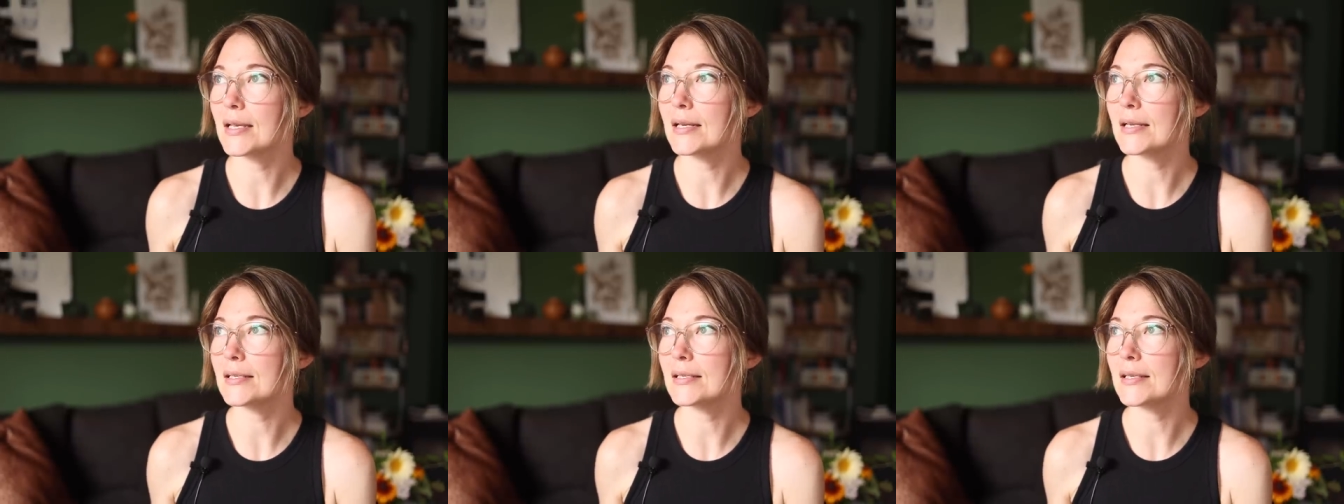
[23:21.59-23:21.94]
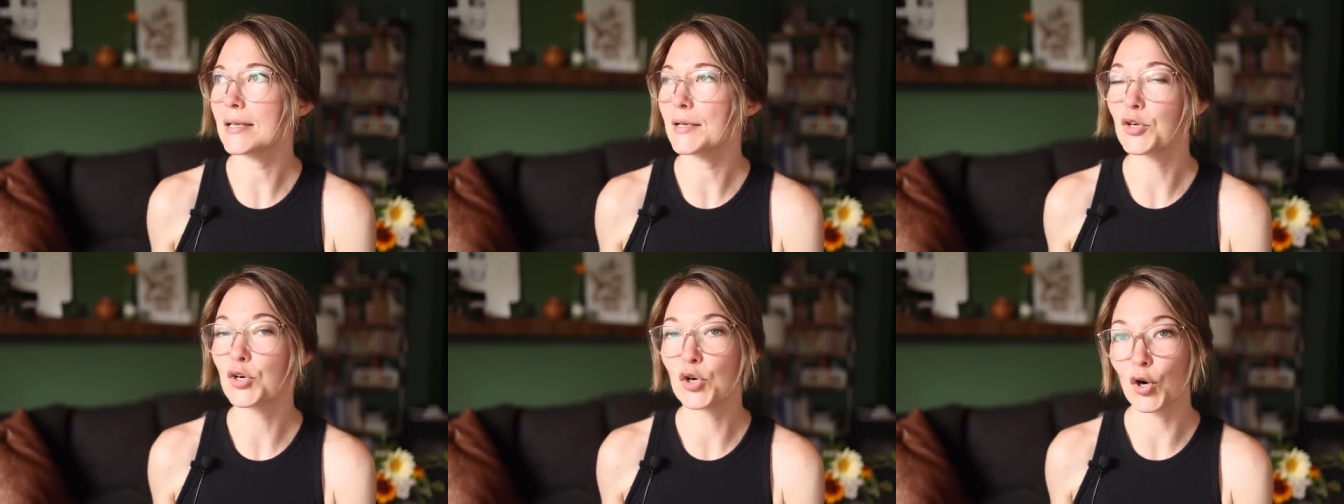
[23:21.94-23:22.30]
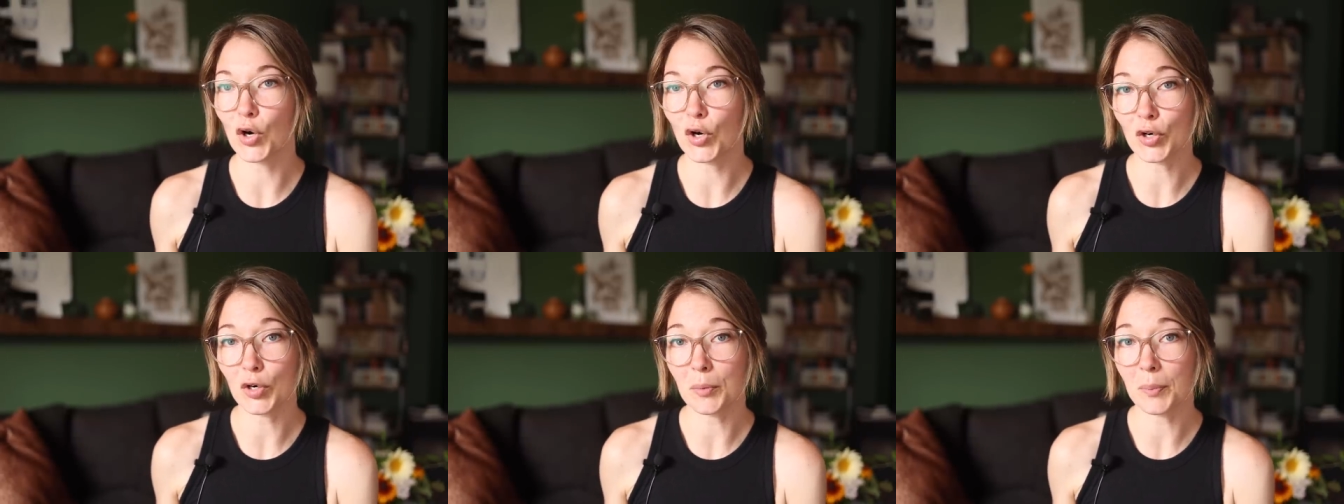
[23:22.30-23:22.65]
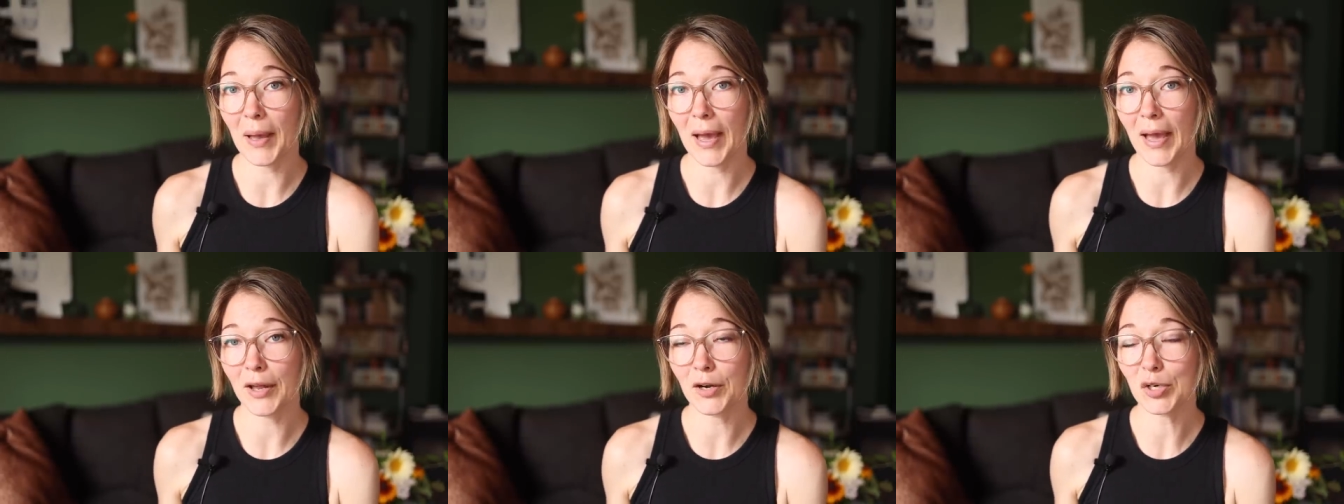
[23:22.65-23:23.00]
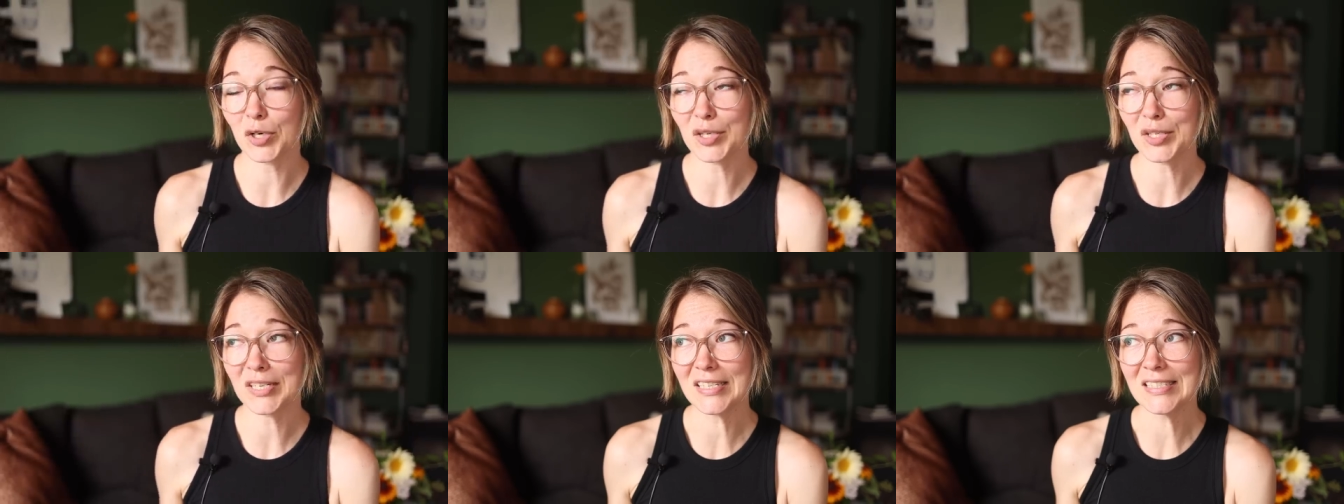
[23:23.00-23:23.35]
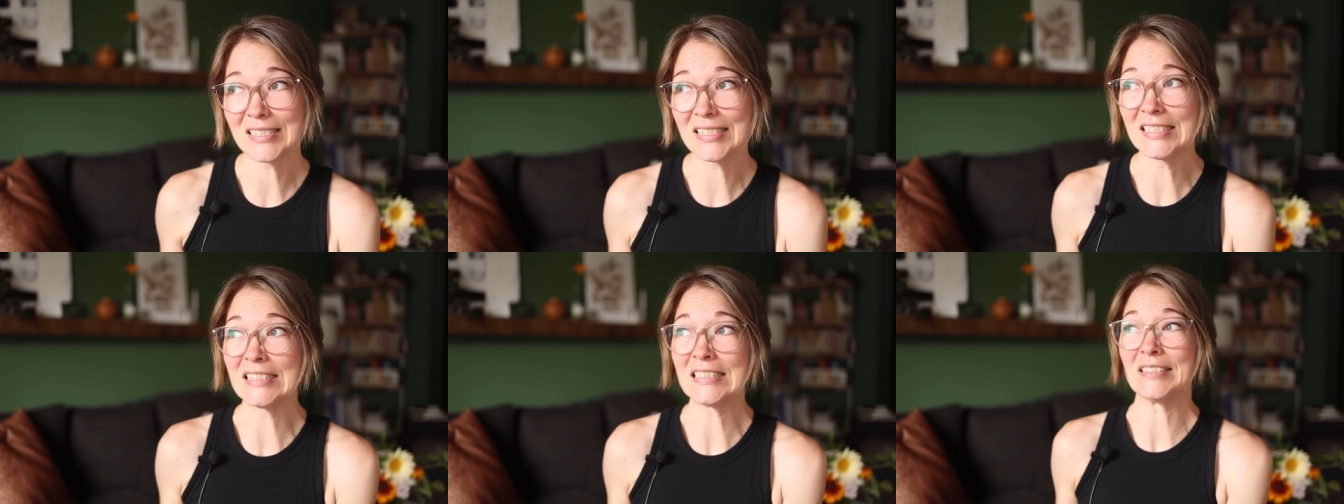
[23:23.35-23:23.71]
it is a garter pattern.
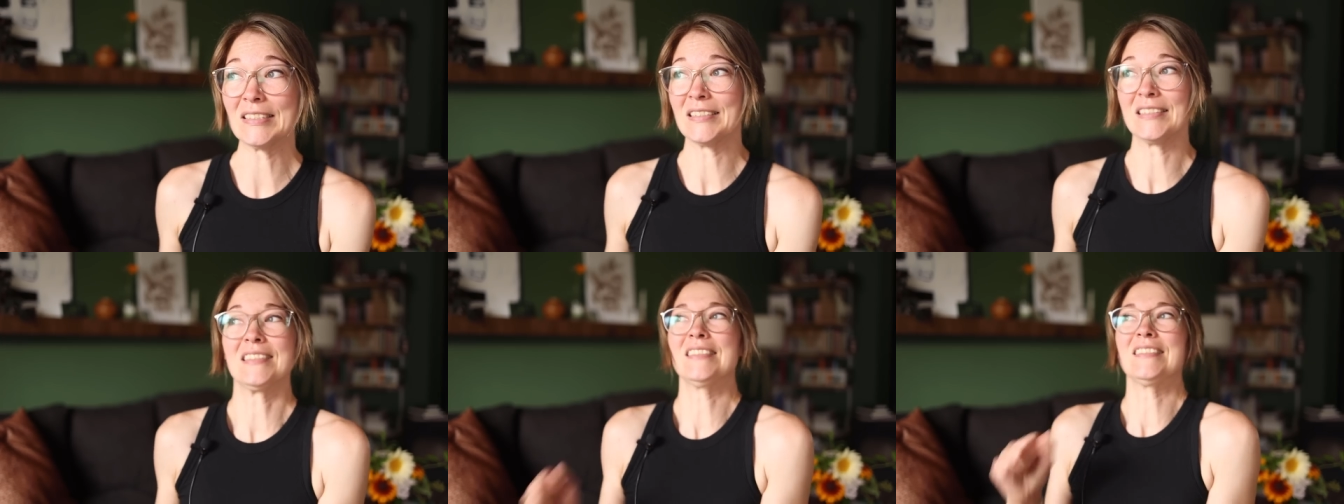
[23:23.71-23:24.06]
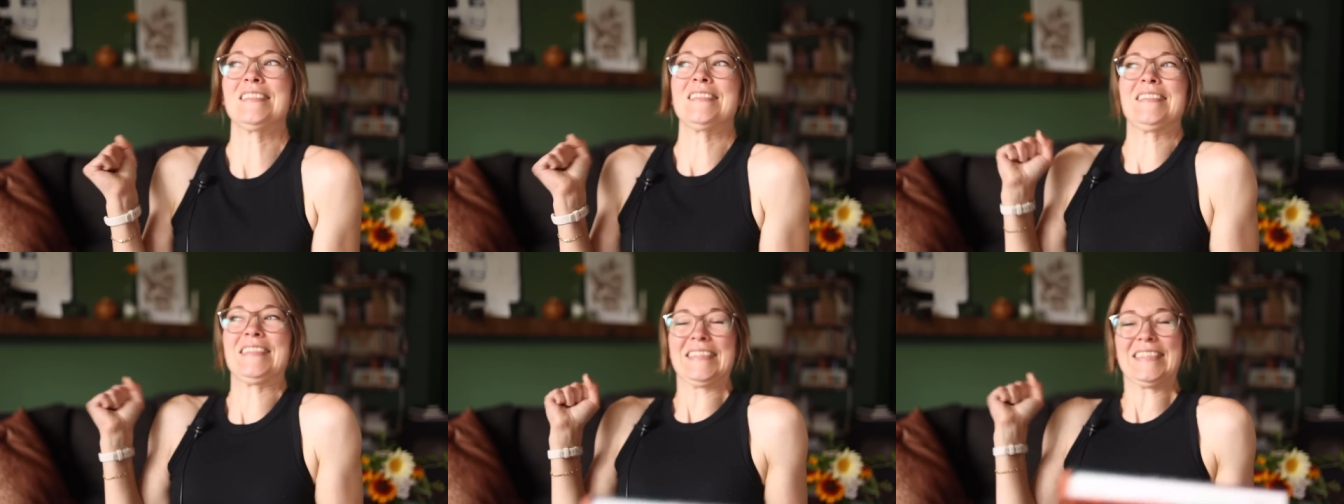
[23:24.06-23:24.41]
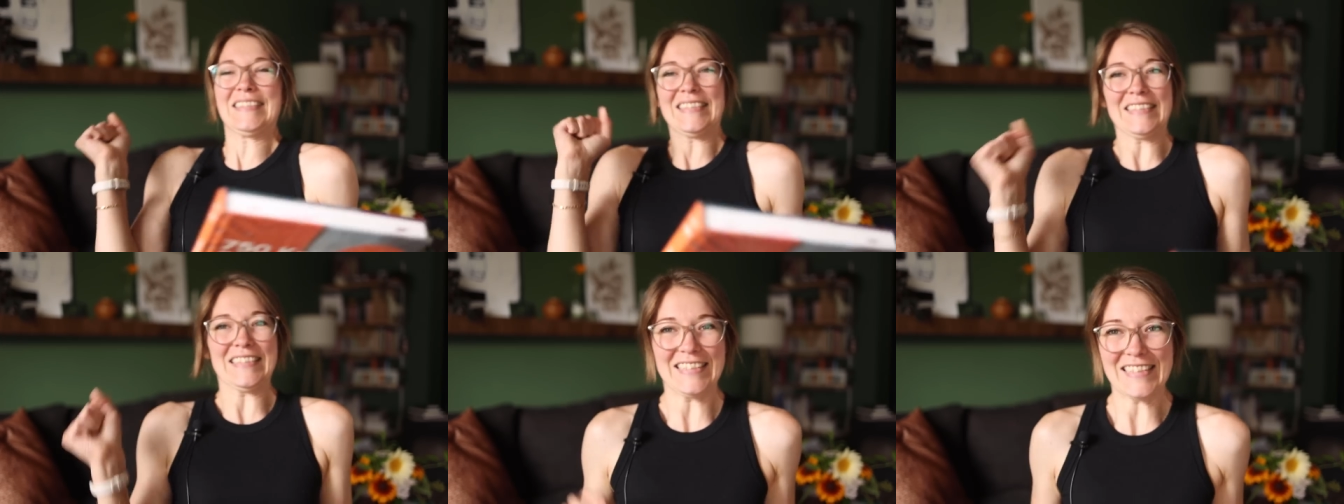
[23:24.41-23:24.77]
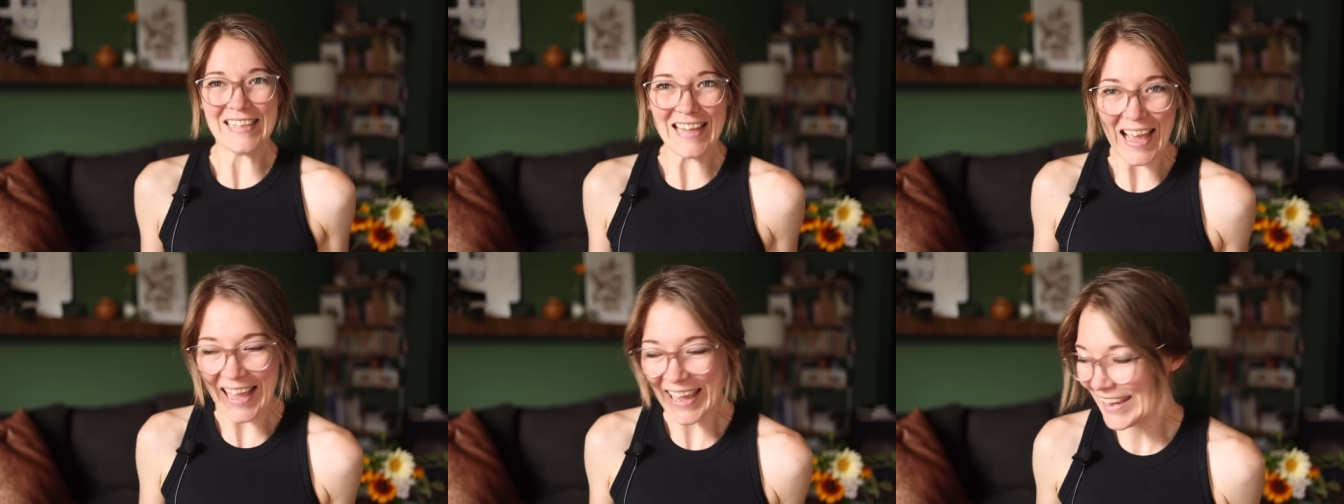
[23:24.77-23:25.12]
Yay!